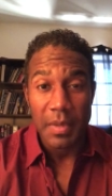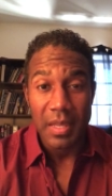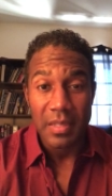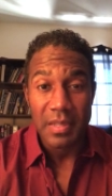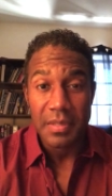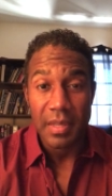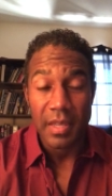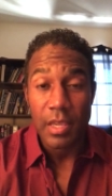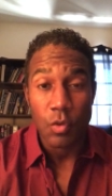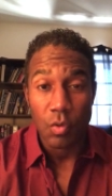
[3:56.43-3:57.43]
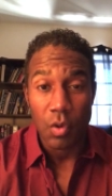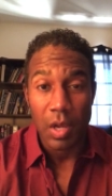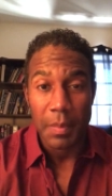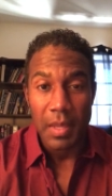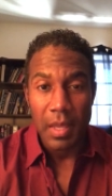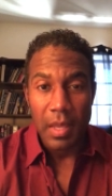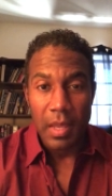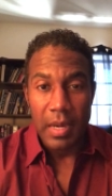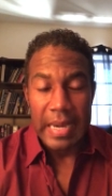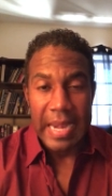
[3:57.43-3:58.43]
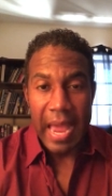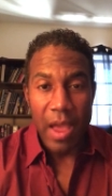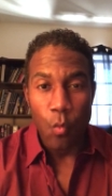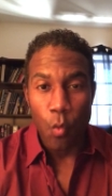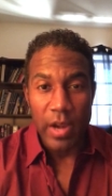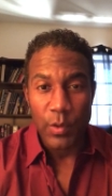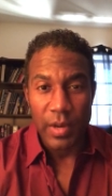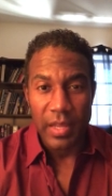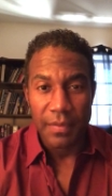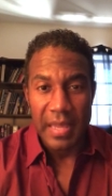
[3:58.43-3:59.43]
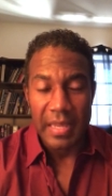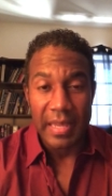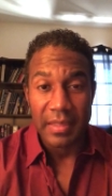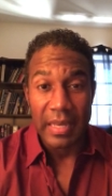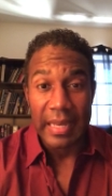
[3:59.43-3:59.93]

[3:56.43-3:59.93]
because he said he grew up not wondering if he could get the